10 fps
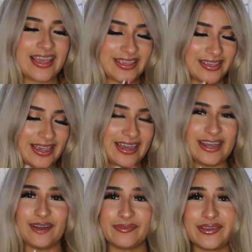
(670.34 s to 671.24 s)
yeah,
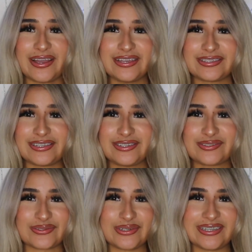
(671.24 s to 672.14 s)
I hope that you guys
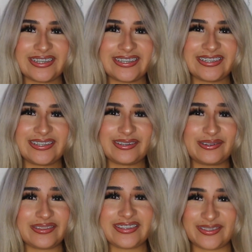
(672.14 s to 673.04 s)
enjoy
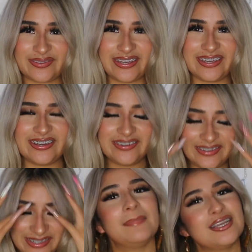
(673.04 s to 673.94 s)
this video.
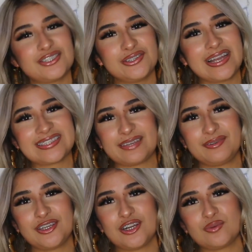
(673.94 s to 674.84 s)
Make sure you guys let
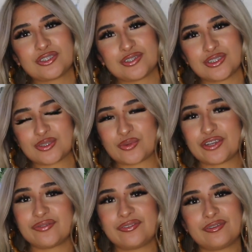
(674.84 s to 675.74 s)
me know which ones were
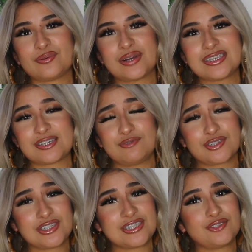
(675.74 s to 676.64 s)
your favorite ones and
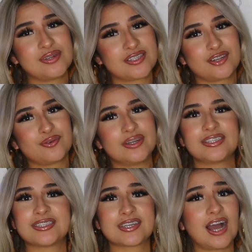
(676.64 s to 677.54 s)
which ones you guys are going
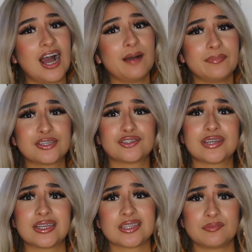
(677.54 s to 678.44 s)
to cop. Make sure
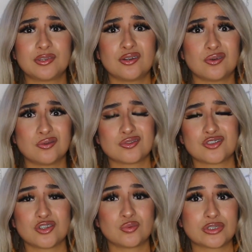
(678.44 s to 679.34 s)
you guys let me know
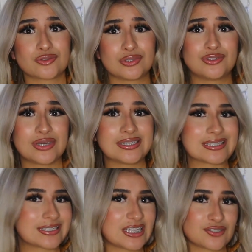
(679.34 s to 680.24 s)
also which ones you guys
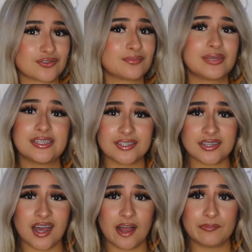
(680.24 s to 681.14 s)
suggest for me to
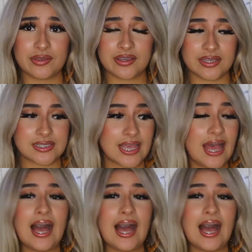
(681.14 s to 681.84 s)
cop, because